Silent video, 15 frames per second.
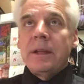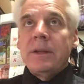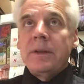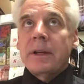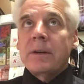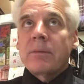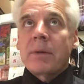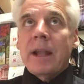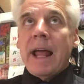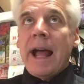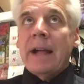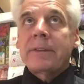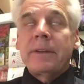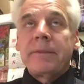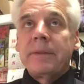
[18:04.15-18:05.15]
You can
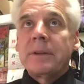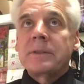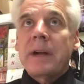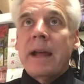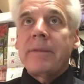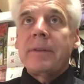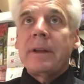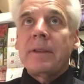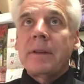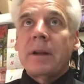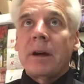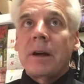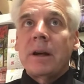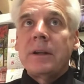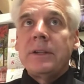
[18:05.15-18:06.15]
relax if you're driving in the
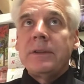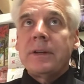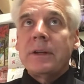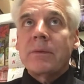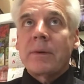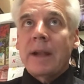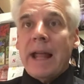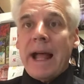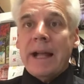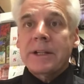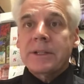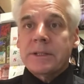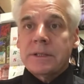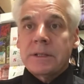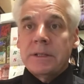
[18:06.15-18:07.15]
car. You can
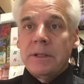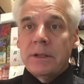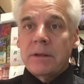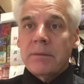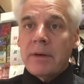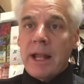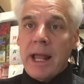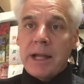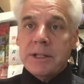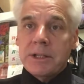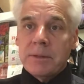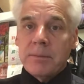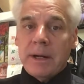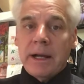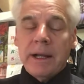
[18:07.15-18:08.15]
relax. You can
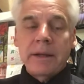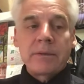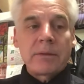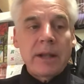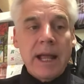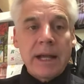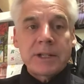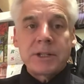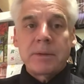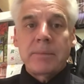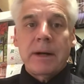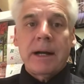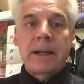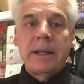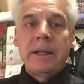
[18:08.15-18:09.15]
relax your mind, relax your
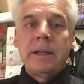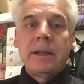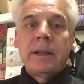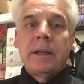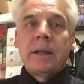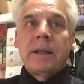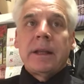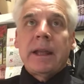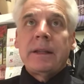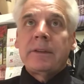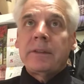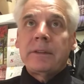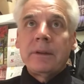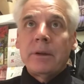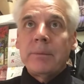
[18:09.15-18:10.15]
body,
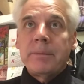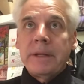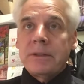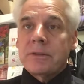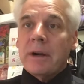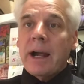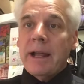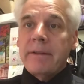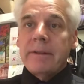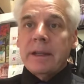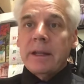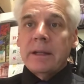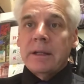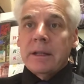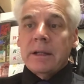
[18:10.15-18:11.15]
and still be
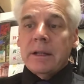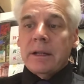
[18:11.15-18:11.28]
driving.